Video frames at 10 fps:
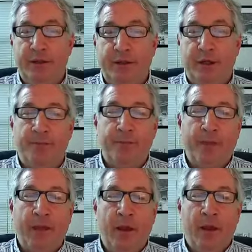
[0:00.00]
So
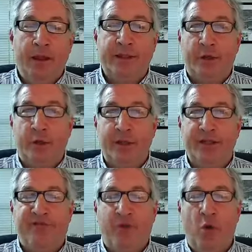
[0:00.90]
let's see,
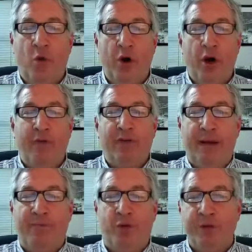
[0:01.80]
quiz 4 over
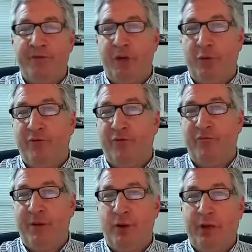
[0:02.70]
lab 4 is available from
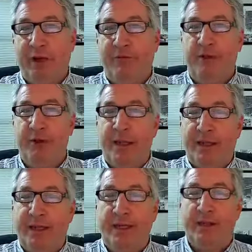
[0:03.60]
February 11th through the
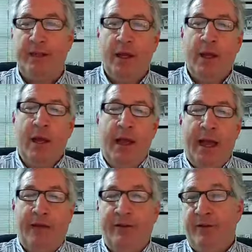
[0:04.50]
18th.
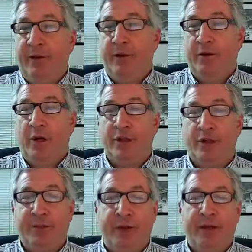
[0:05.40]
And if you have any
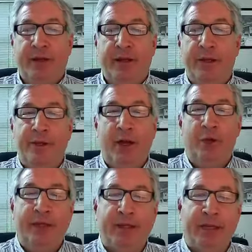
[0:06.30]
questions about anything, email
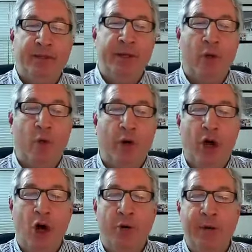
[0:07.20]
me, text me, or
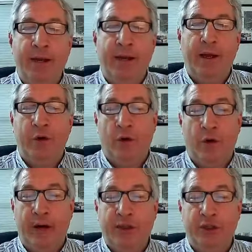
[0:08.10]
call me,
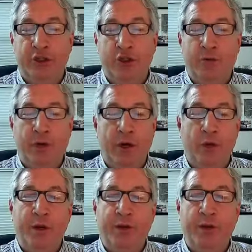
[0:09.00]
or I can Zoom
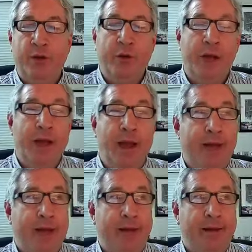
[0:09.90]
with you.
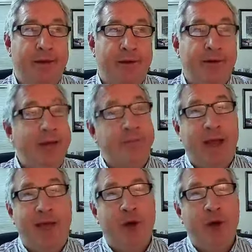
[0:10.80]
And other than that,
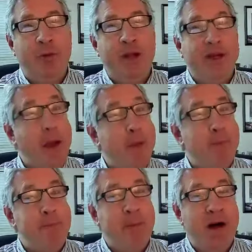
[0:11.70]
have a great week.
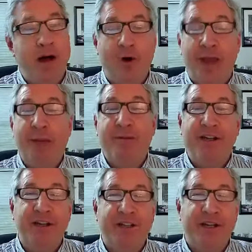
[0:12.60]
Bye. Oh, and happy
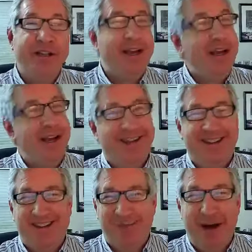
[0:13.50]
Valentine's Day.
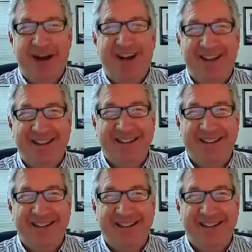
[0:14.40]
Bye.